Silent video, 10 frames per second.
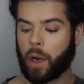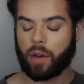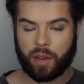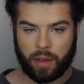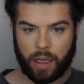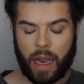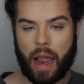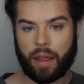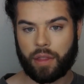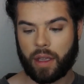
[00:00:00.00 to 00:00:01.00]
Personally,
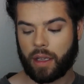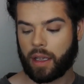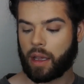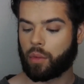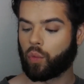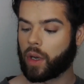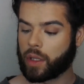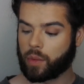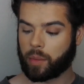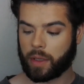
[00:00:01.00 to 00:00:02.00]
I think it will
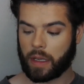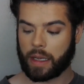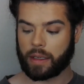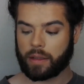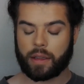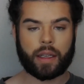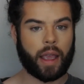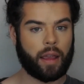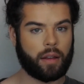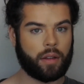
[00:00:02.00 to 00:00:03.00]
replace the
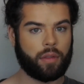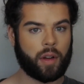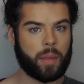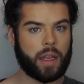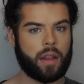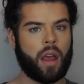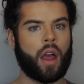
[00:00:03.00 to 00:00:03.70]
Candid for me